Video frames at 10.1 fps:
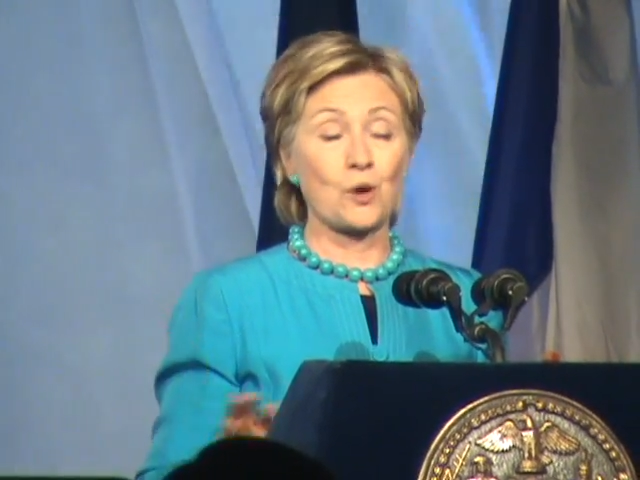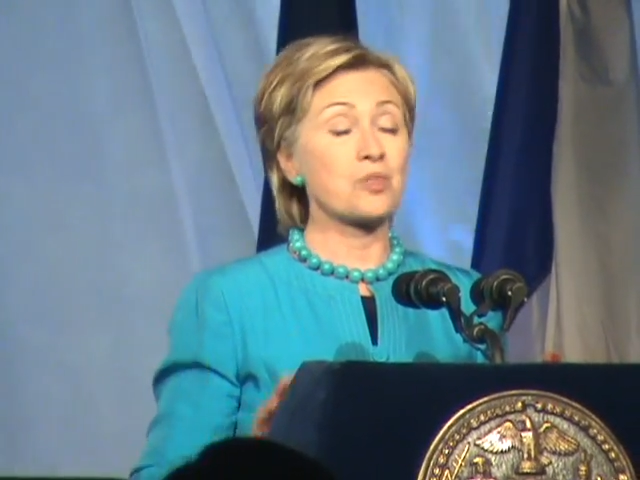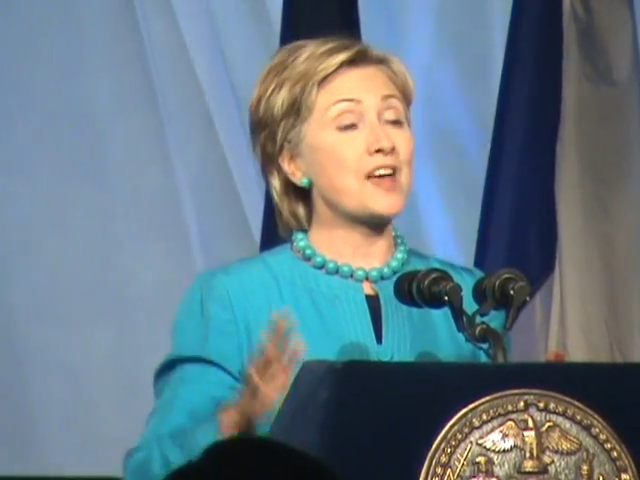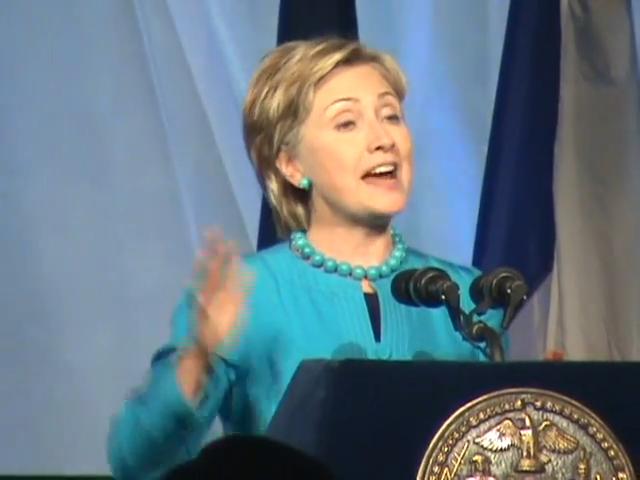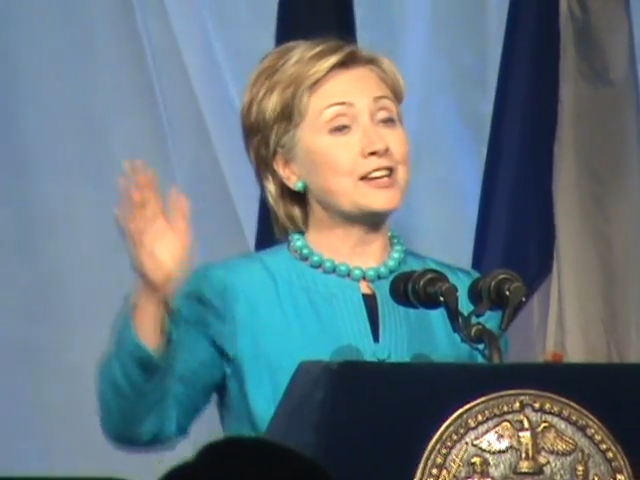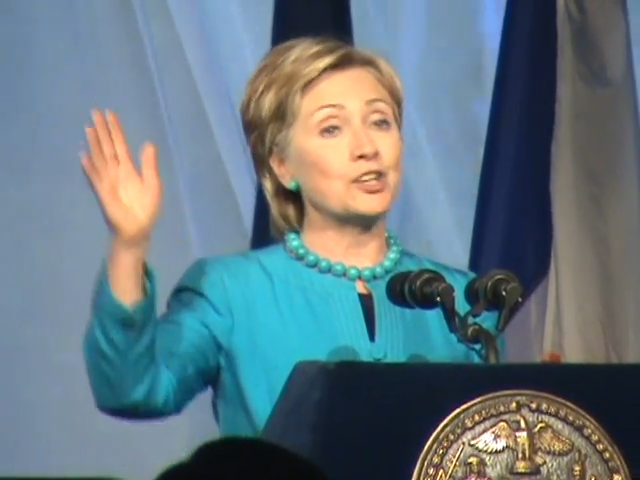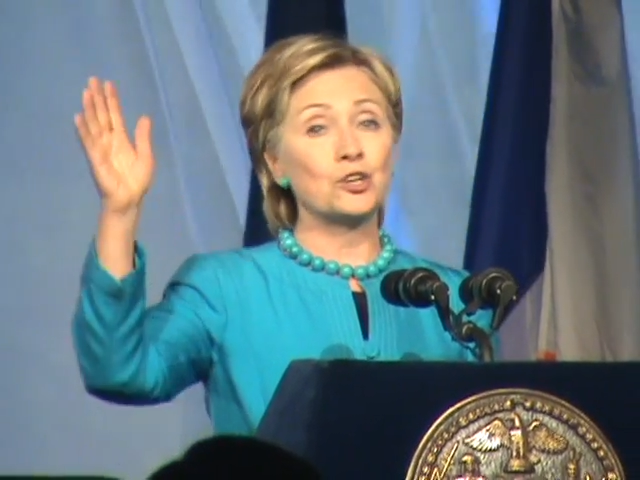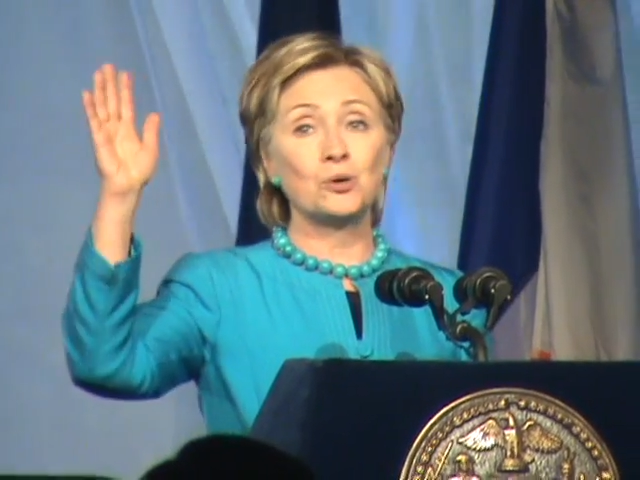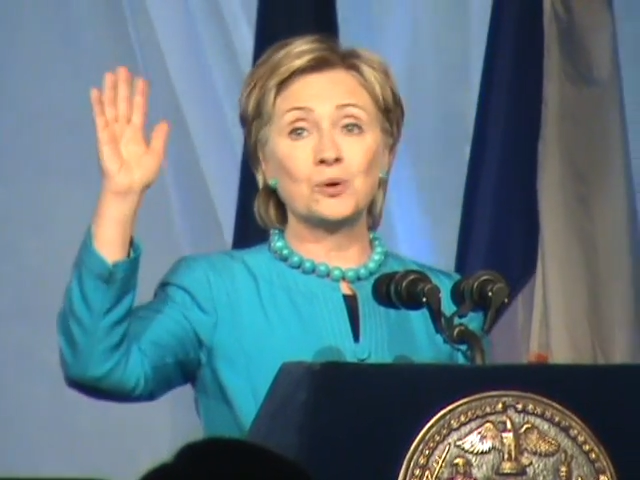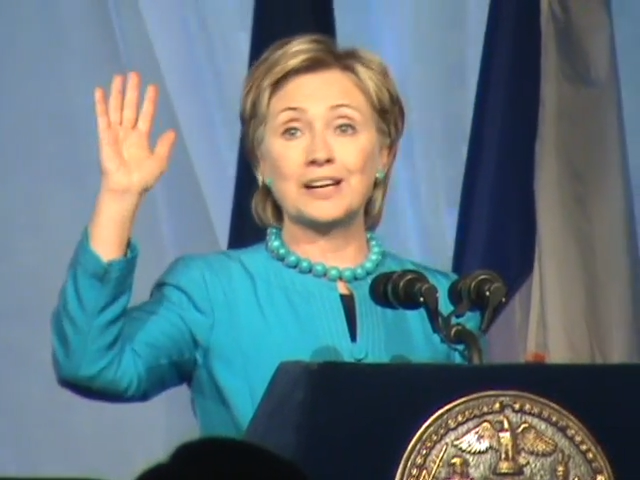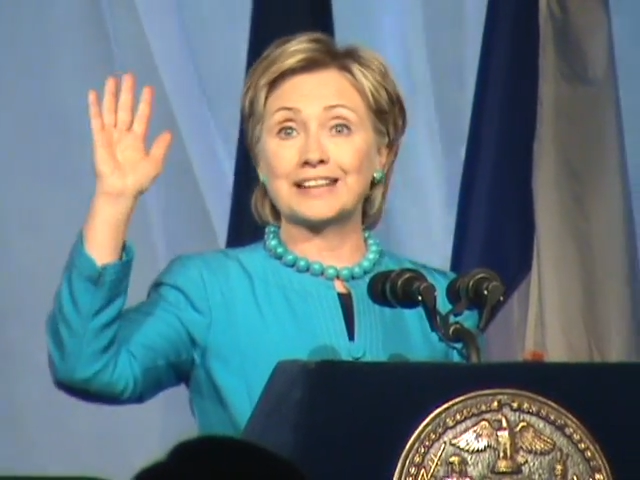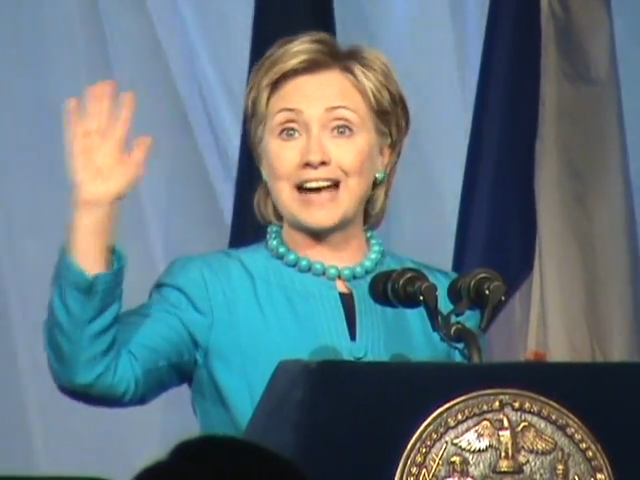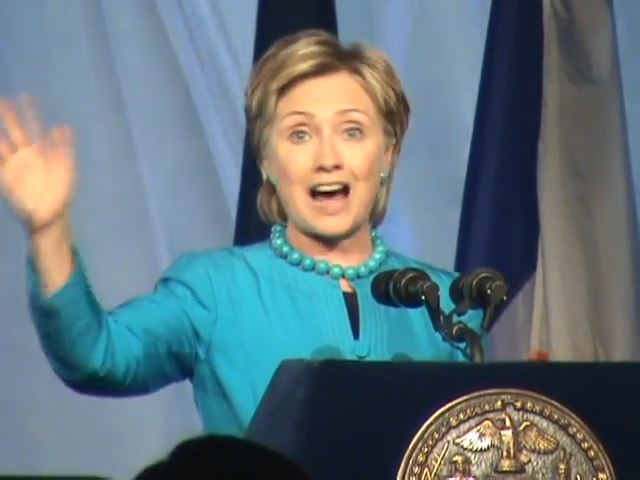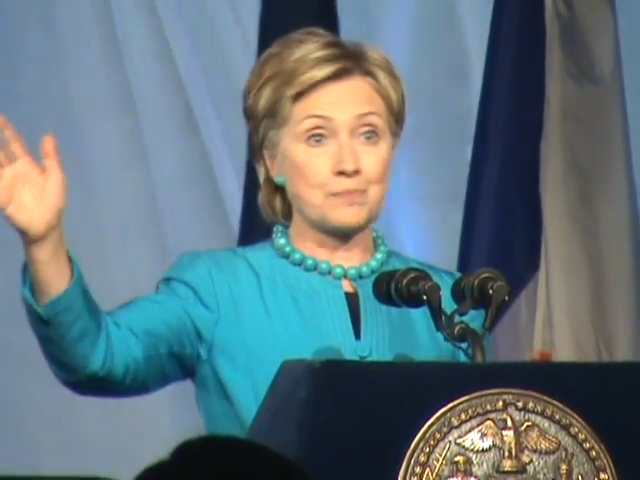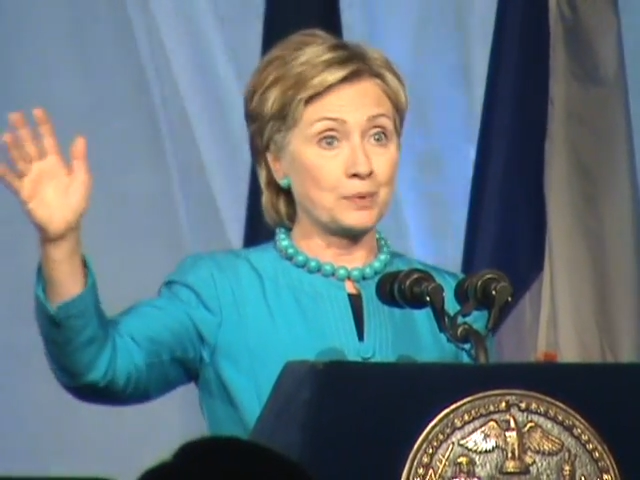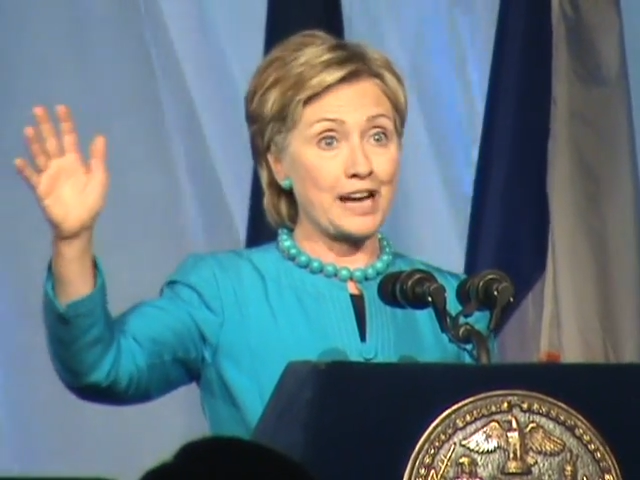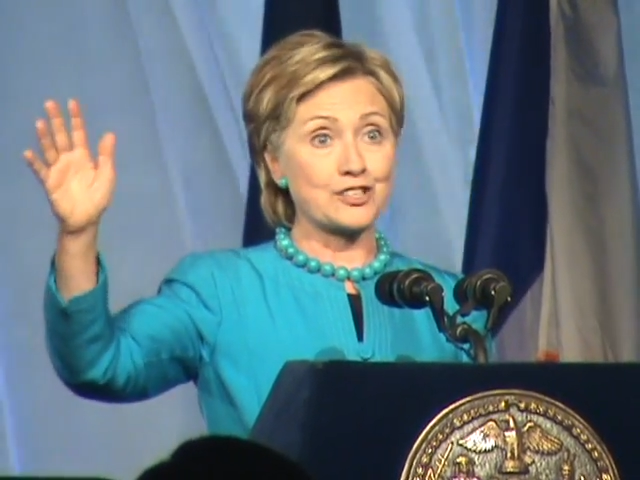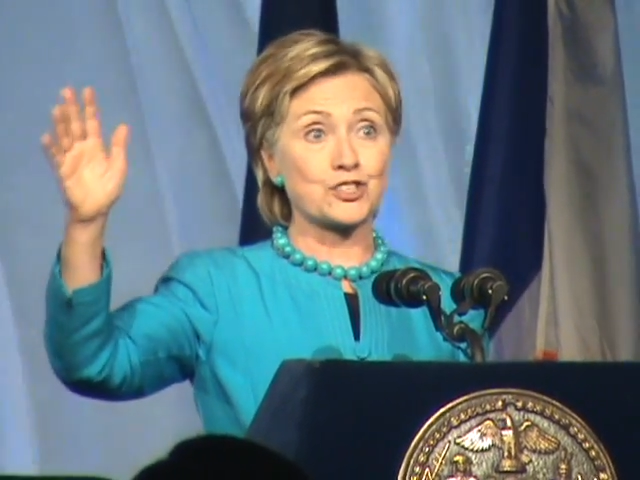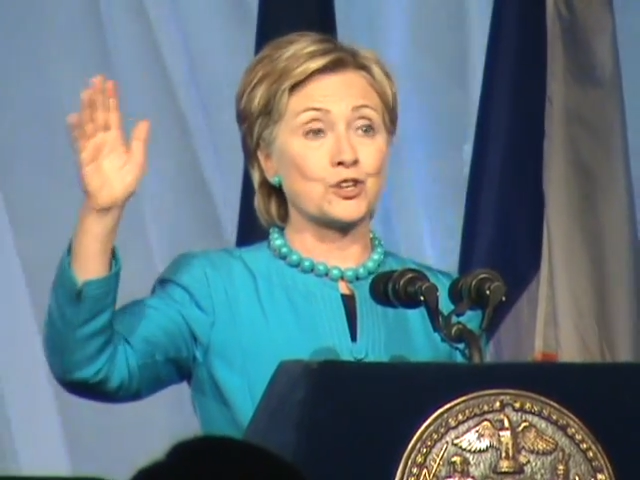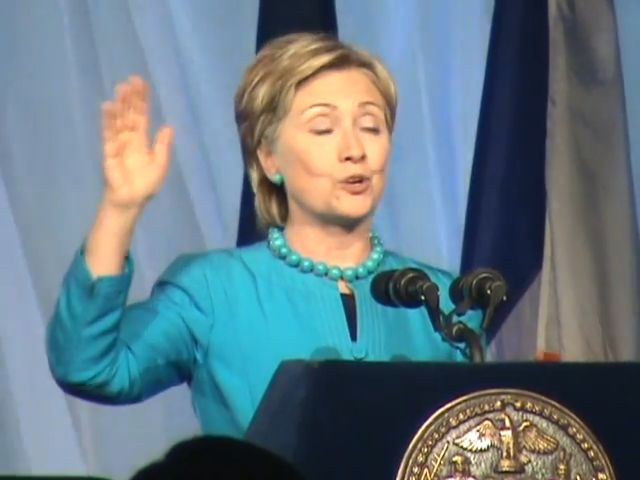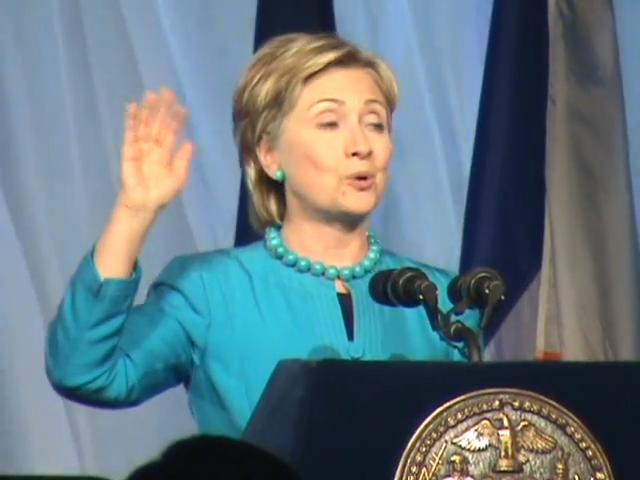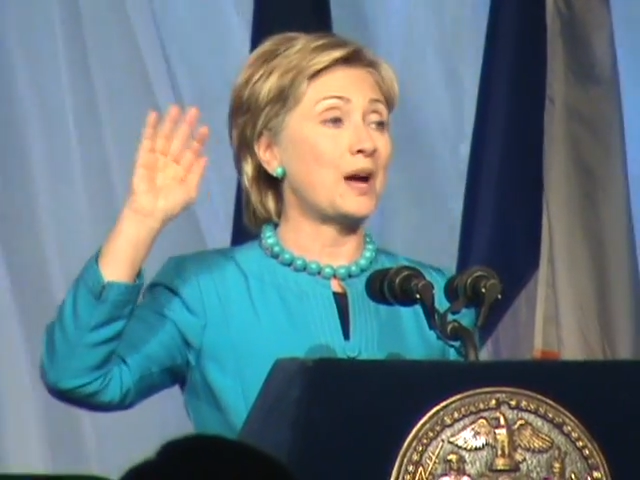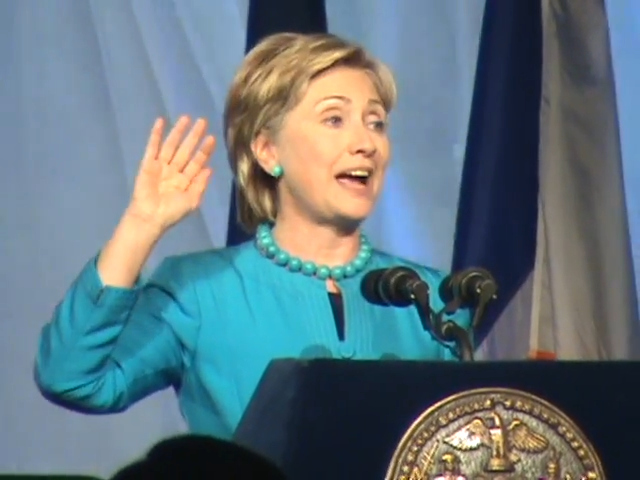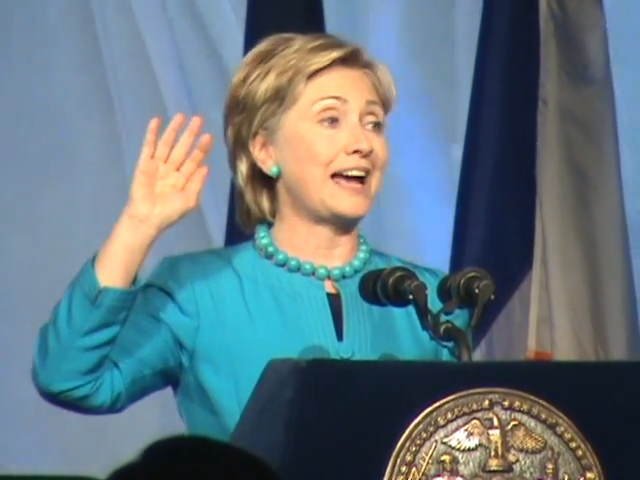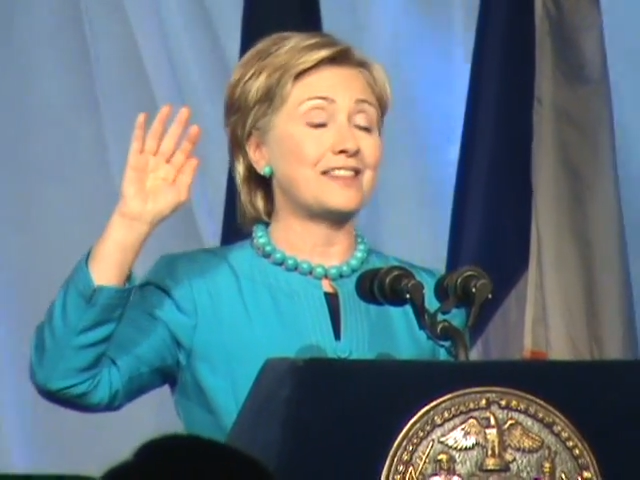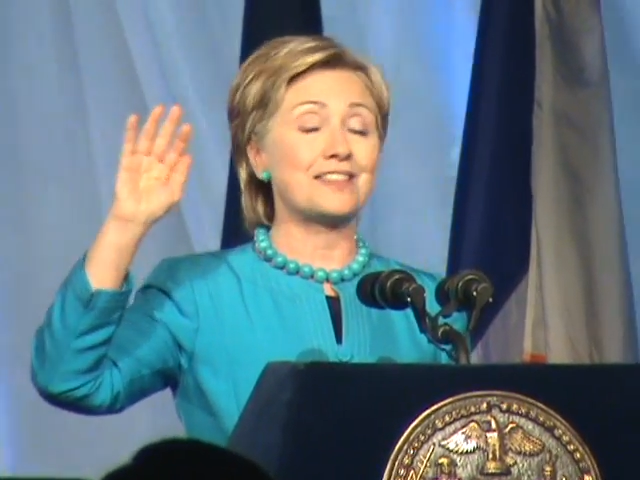So thank you and God bless you.